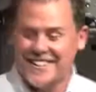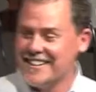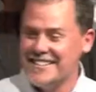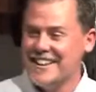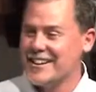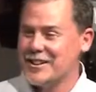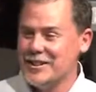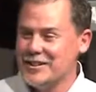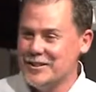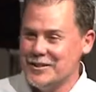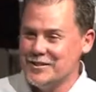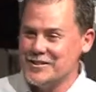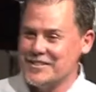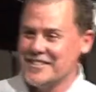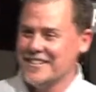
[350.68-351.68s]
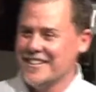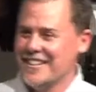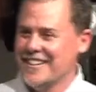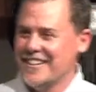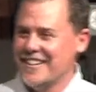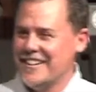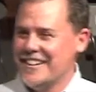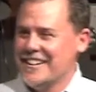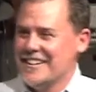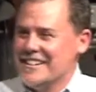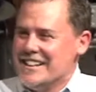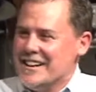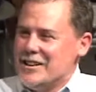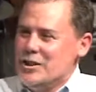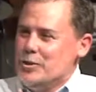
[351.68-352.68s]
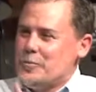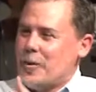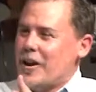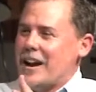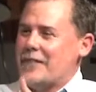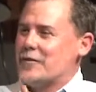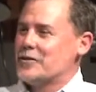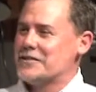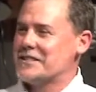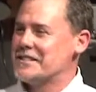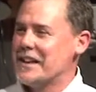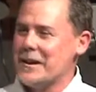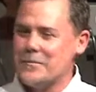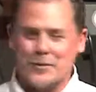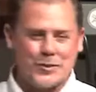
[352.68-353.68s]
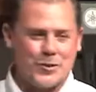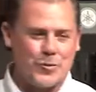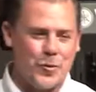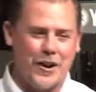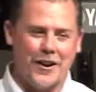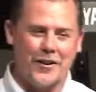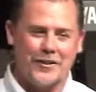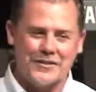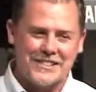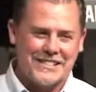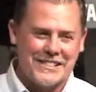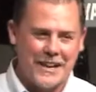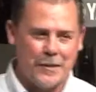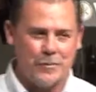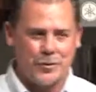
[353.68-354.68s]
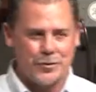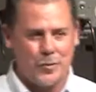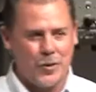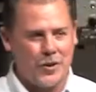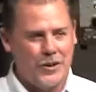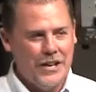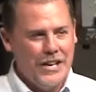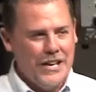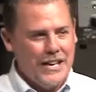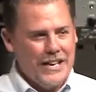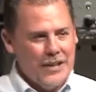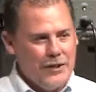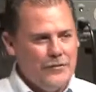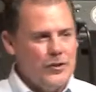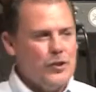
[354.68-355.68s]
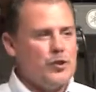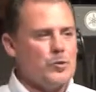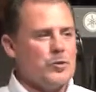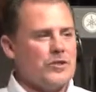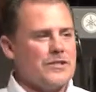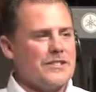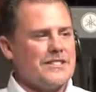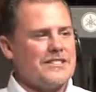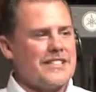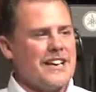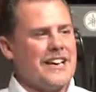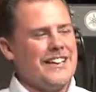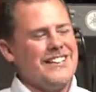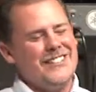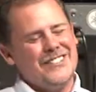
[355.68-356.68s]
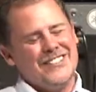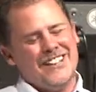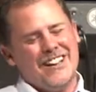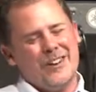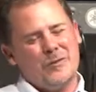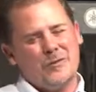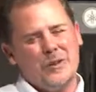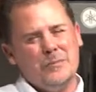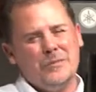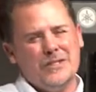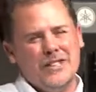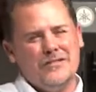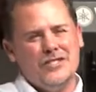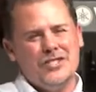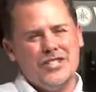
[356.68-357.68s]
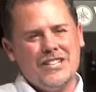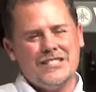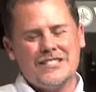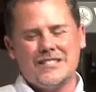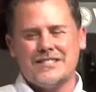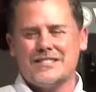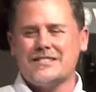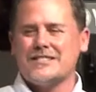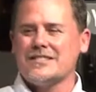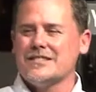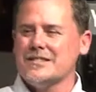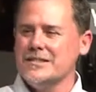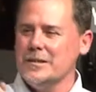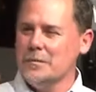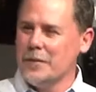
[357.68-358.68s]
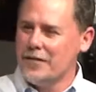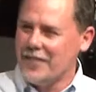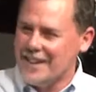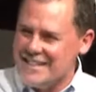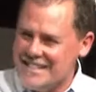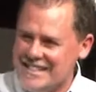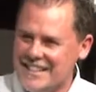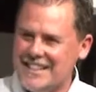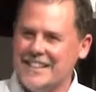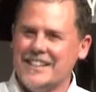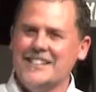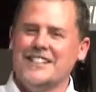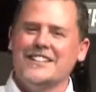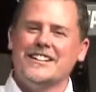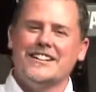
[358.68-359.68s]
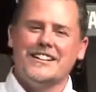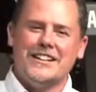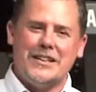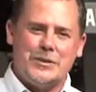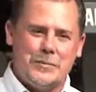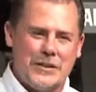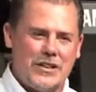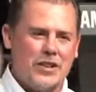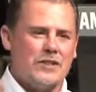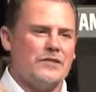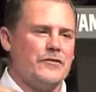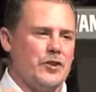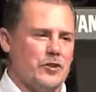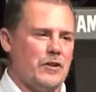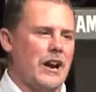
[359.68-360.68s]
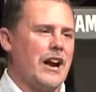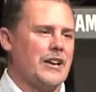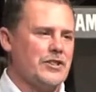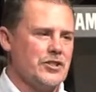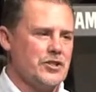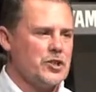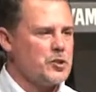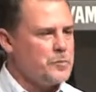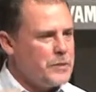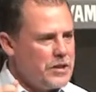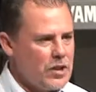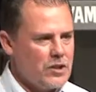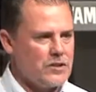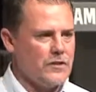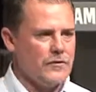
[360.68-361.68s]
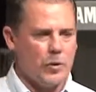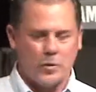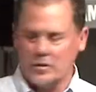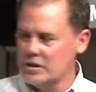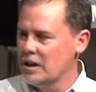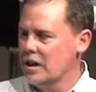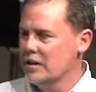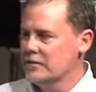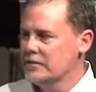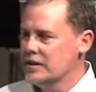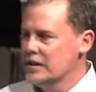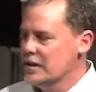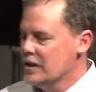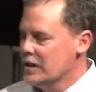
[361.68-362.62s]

Isn't that good news? You probably have those examples as well, as examples where individuals say, you know, I don't really believe in Jesus, but if I did, it's because of your actions. It's because of your love.